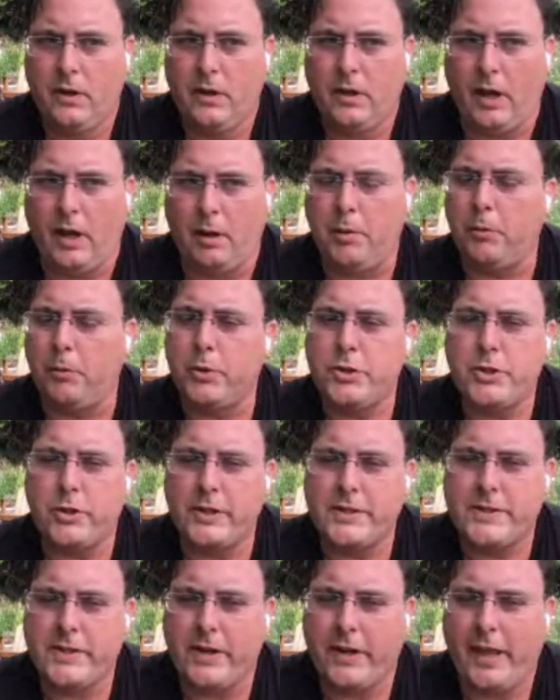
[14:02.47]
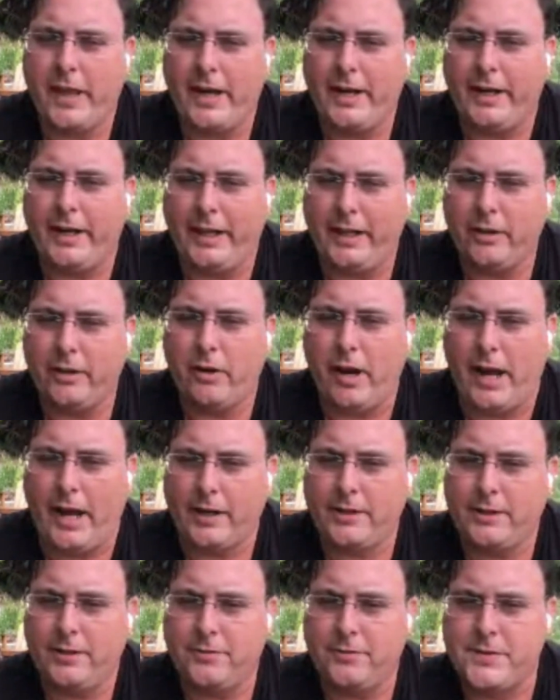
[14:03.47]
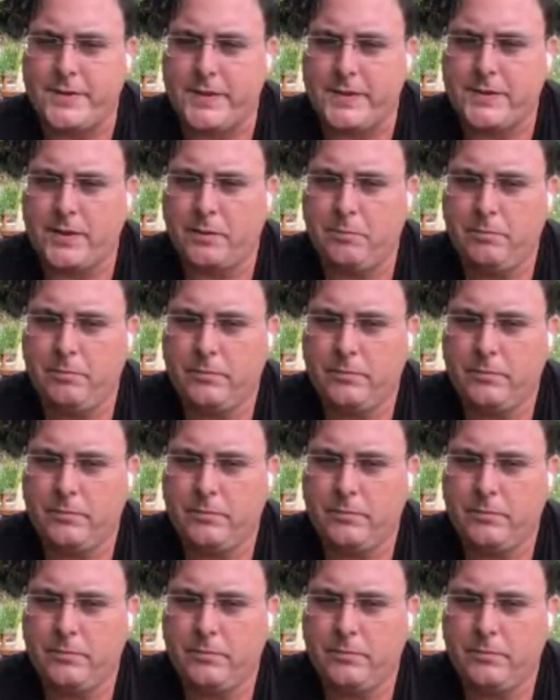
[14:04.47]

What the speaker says: I mean, would you consider that an interactive system?